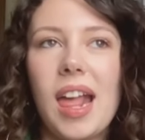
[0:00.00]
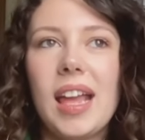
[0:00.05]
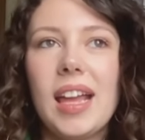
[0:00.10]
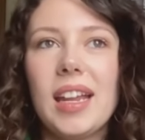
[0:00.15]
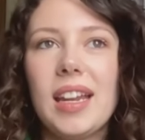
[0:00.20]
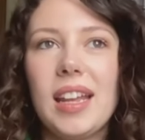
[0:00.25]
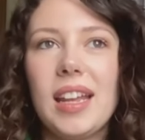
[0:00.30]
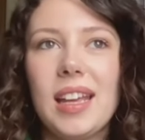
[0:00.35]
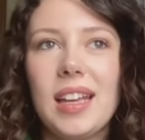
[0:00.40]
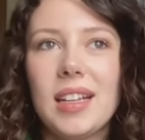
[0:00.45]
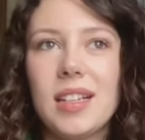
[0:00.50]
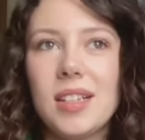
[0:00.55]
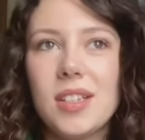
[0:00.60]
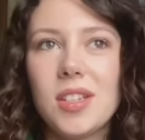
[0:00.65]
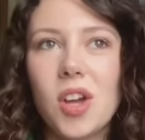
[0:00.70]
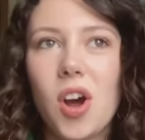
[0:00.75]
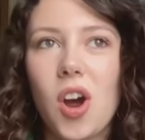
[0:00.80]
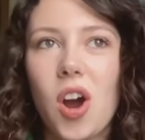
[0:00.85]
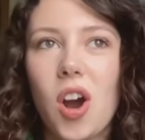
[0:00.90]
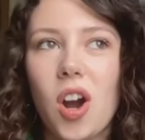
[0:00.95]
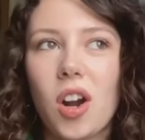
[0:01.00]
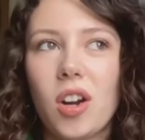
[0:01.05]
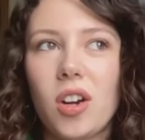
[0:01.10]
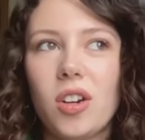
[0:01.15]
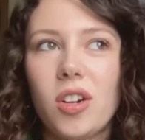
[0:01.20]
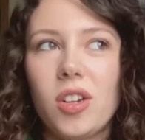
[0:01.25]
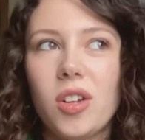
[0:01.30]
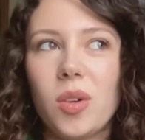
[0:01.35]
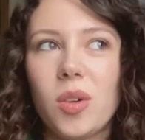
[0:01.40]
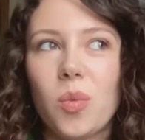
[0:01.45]
It is
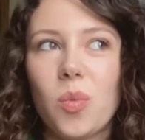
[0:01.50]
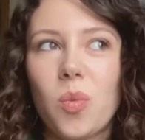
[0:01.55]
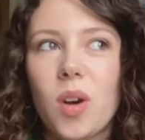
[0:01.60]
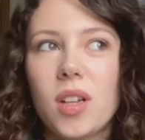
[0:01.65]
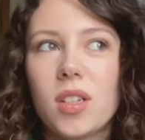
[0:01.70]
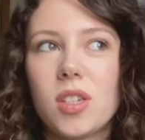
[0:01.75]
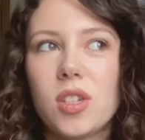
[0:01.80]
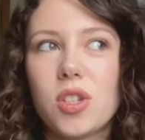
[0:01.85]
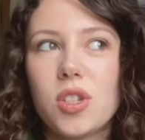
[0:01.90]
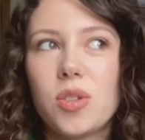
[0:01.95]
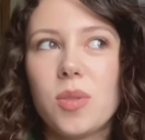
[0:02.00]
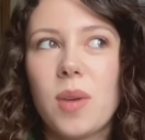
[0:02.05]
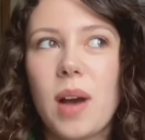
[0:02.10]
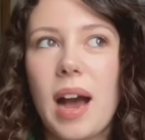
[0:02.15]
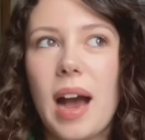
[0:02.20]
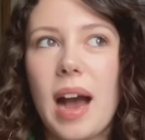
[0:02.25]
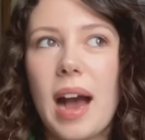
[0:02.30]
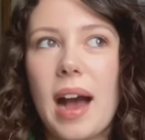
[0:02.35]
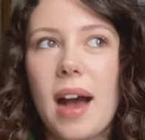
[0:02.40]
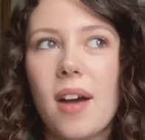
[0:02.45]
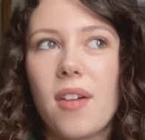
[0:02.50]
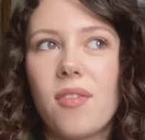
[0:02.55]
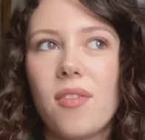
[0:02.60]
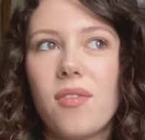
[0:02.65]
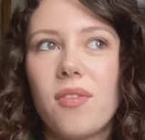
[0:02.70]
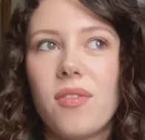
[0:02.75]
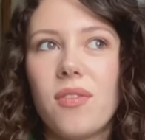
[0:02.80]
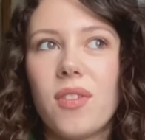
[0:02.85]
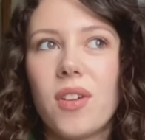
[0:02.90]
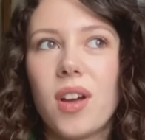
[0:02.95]
hard once you
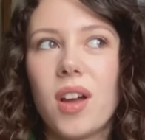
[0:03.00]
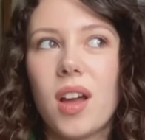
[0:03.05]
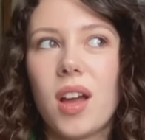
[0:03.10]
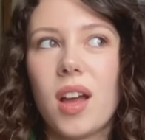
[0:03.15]
have